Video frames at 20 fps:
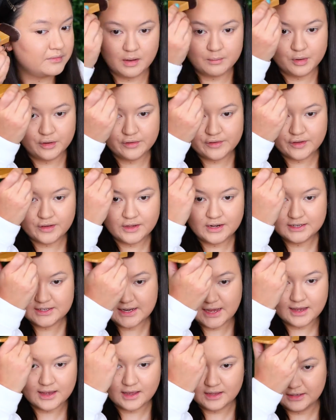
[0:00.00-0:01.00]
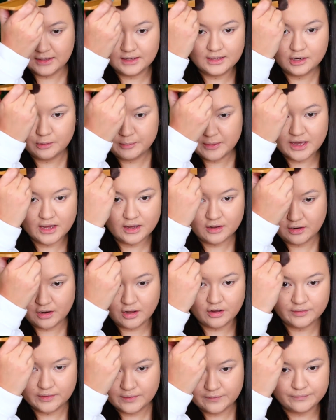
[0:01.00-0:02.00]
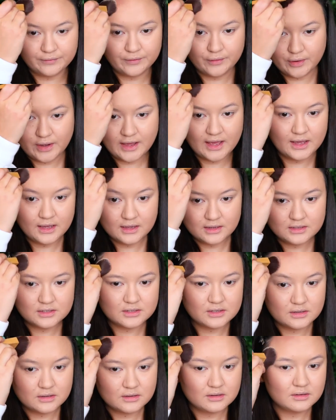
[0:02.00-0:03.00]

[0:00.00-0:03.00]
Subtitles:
I'm also going to take a little bit along the forehead